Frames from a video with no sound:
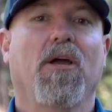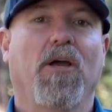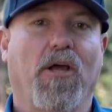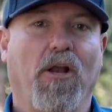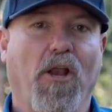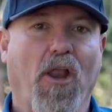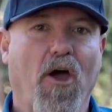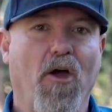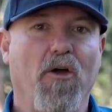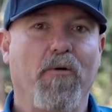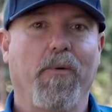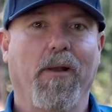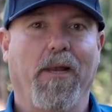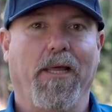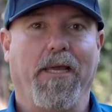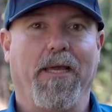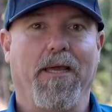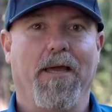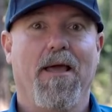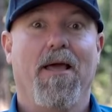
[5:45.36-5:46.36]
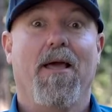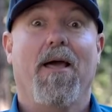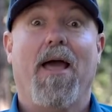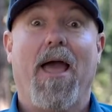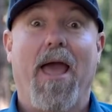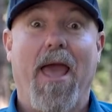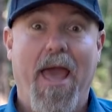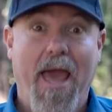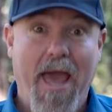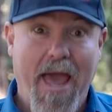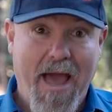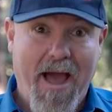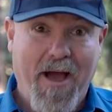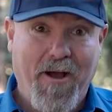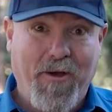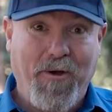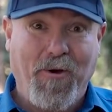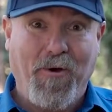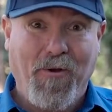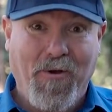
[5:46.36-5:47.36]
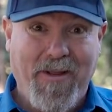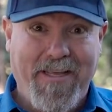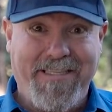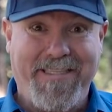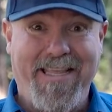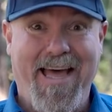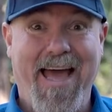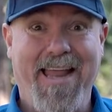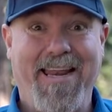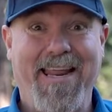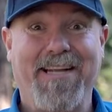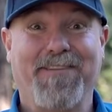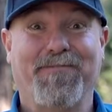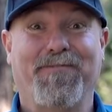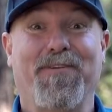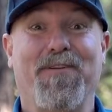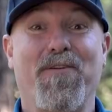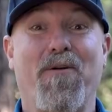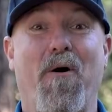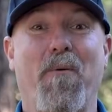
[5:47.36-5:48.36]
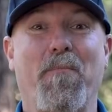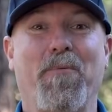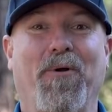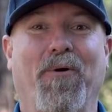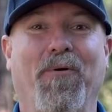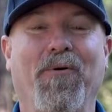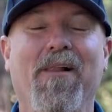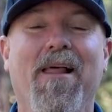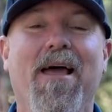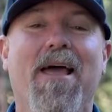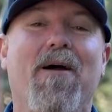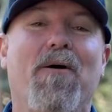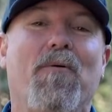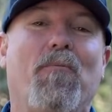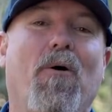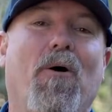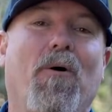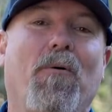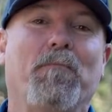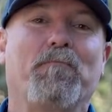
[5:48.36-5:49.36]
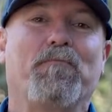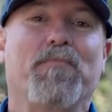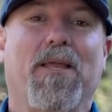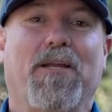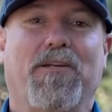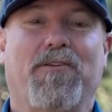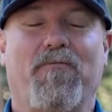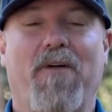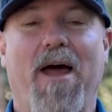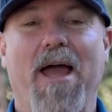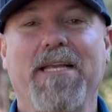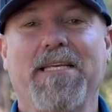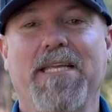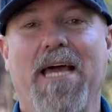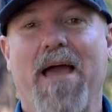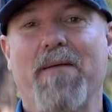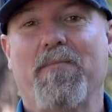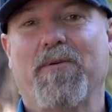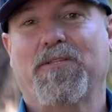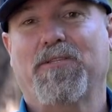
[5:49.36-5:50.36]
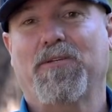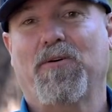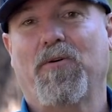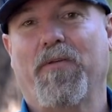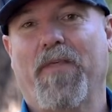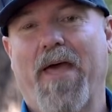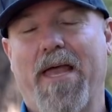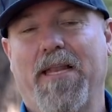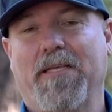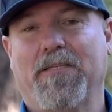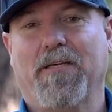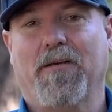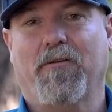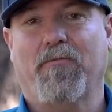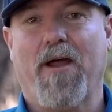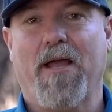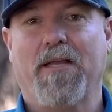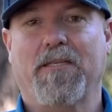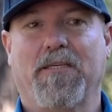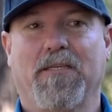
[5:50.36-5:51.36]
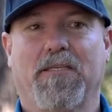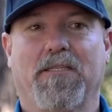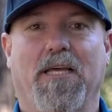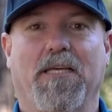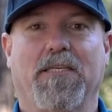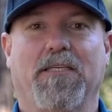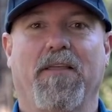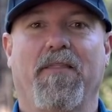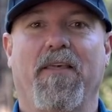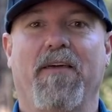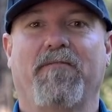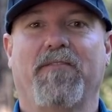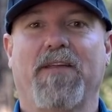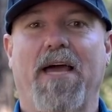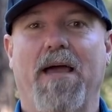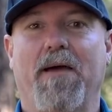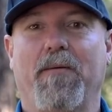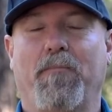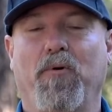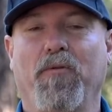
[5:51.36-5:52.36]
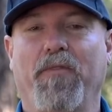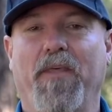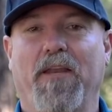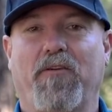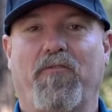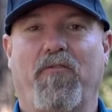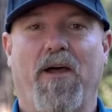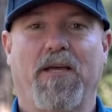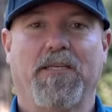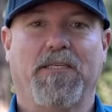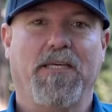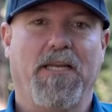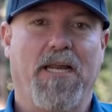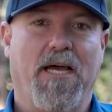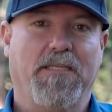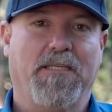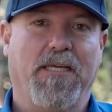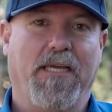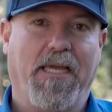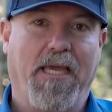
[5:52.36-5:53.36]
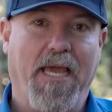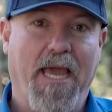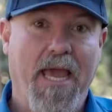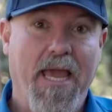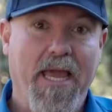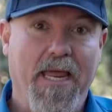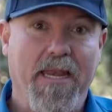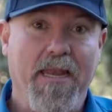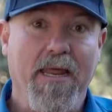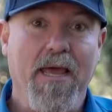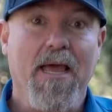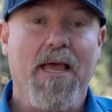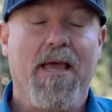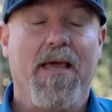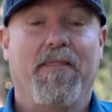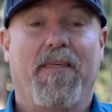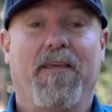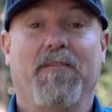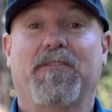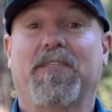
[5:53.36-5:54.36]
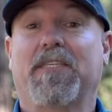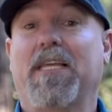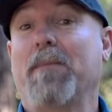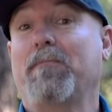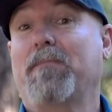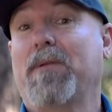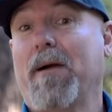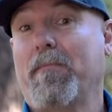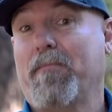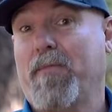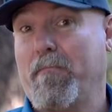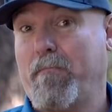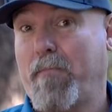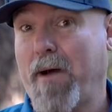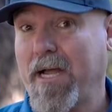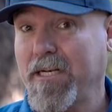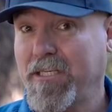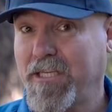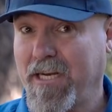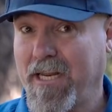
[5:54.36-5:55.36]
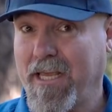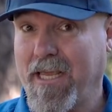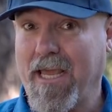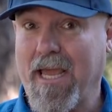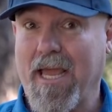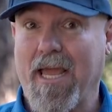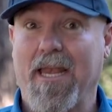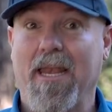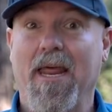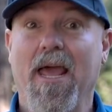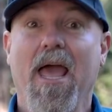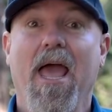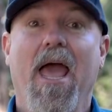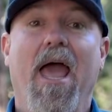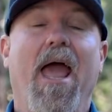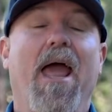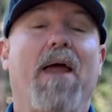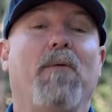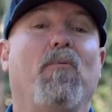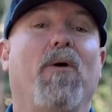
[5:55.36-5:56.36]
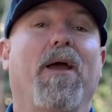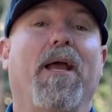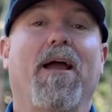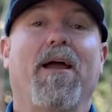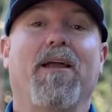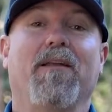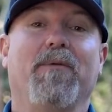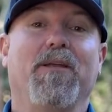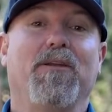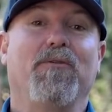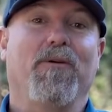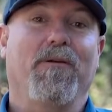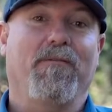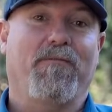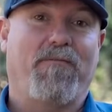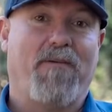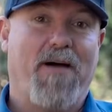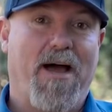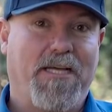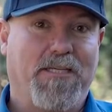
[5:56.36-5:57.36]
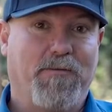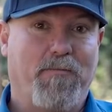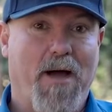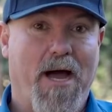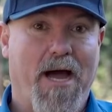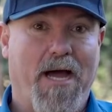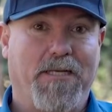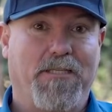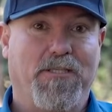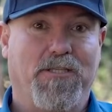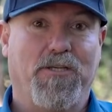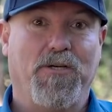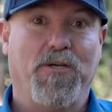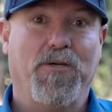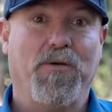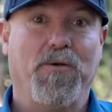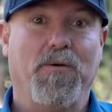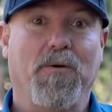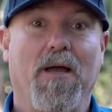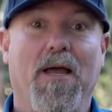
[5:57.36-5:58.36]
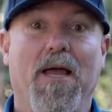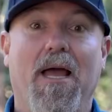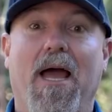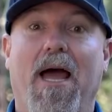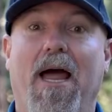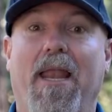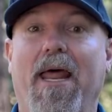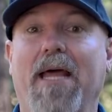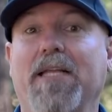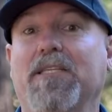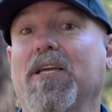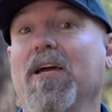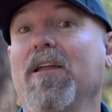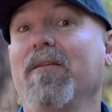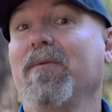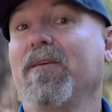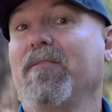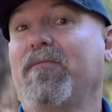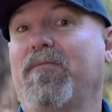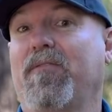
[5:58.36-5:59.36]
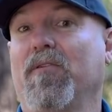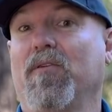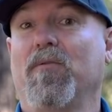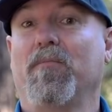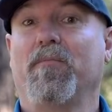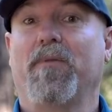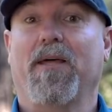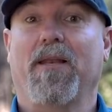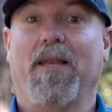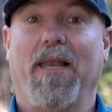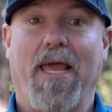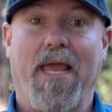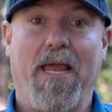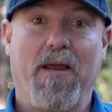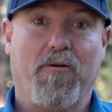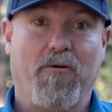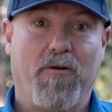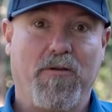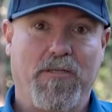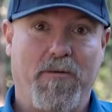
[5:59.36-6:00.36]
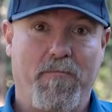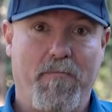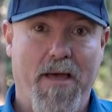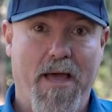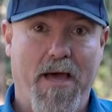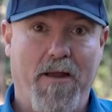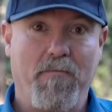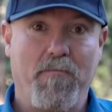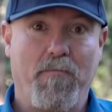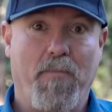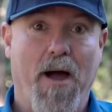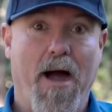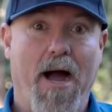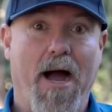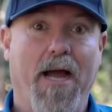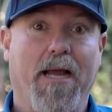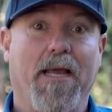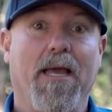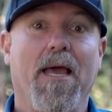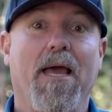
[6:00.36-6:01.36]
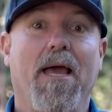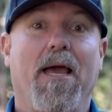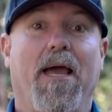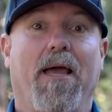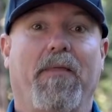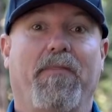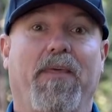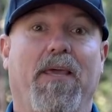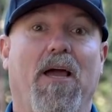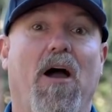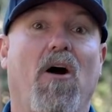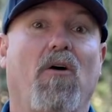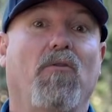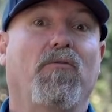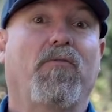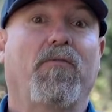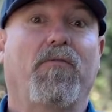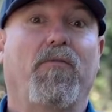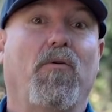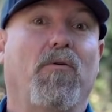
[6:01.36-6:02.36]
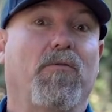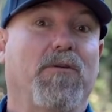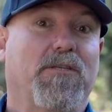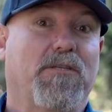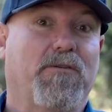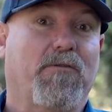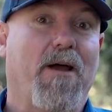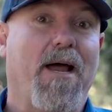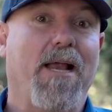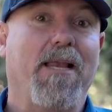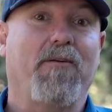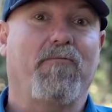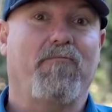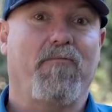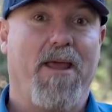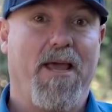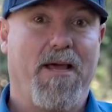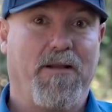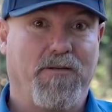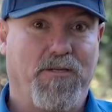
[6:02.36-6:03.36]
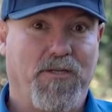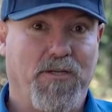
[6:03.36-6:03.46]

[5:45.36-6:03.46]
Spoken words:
globally. How cool is that? That's phenomenal. Well, Terrain Tamer saw that as a great success, and they've put their trust in us again. They've stepped up the budget again, and we're going to be doing Fast Parts 2. And that's going to be filmed at Land Cruiser Mountain Park at the Ultra 4 Australia Round